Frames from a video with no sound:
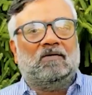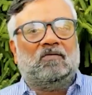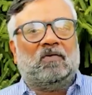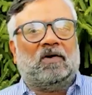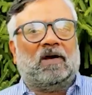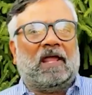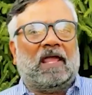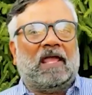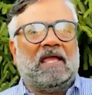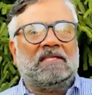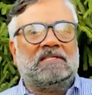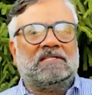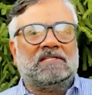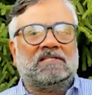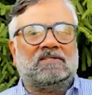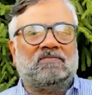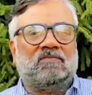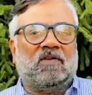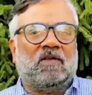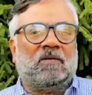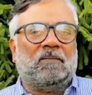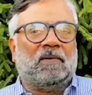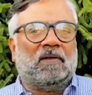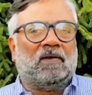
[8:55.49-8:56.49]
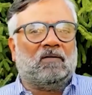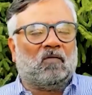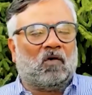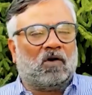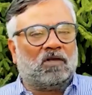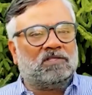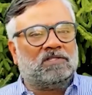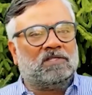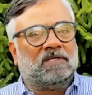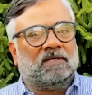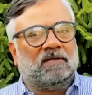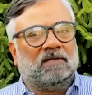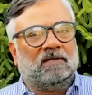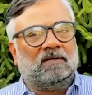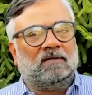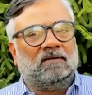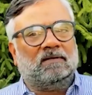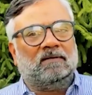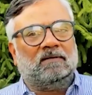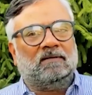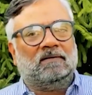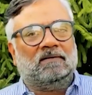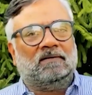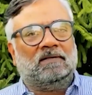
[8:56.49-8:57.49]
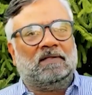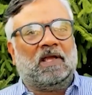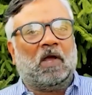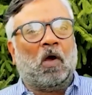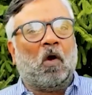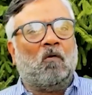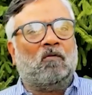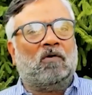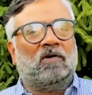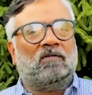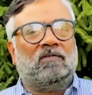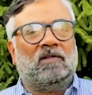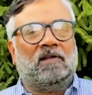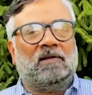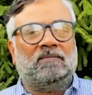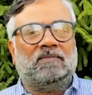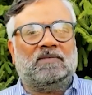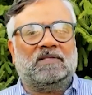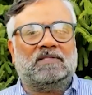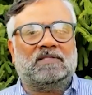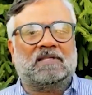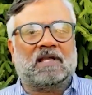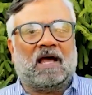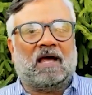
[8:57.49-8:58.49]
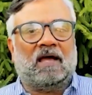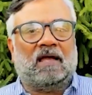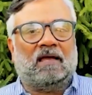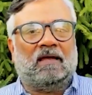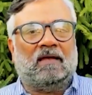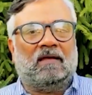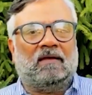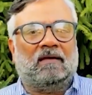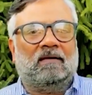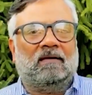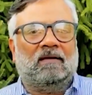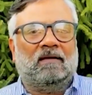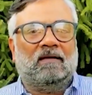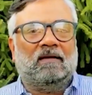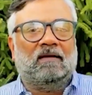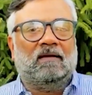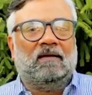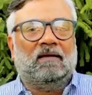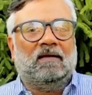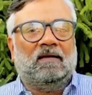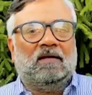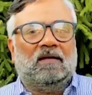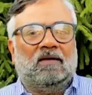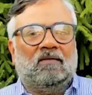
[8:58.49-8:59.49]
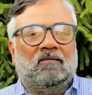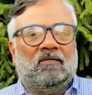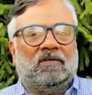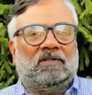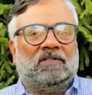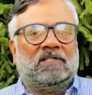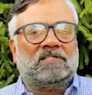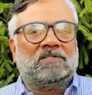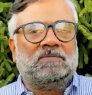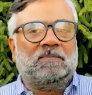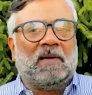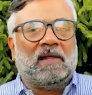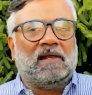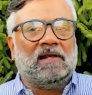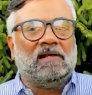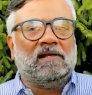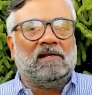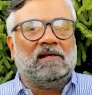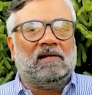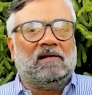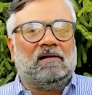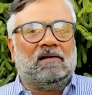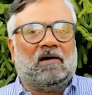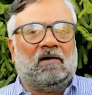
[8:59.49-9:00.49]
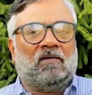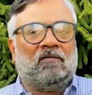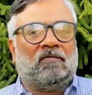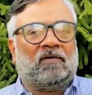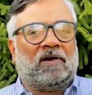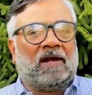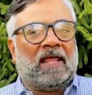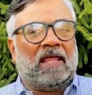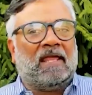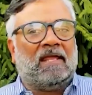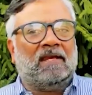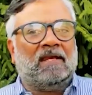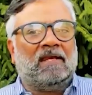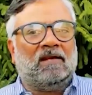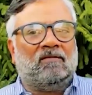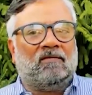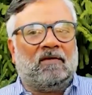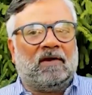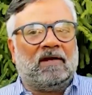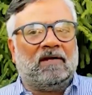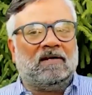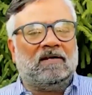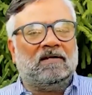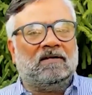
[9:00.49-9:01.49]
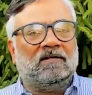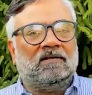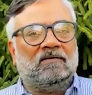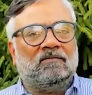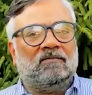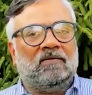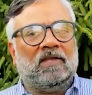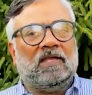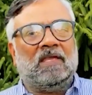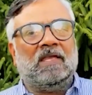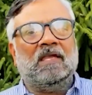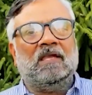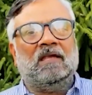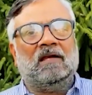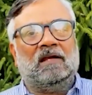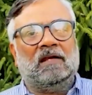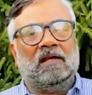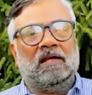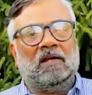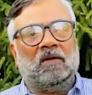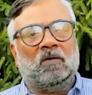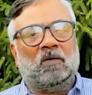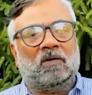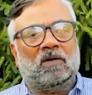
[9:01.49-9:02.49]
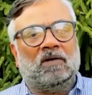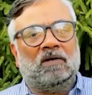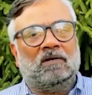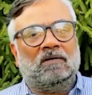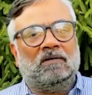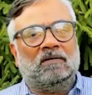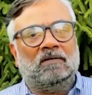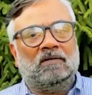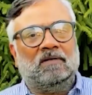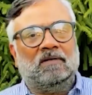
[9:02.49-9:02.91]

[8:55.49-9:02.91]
For ages we have been watching, they overwhelm the sky. With the smell of rain and wind, we eagerly look.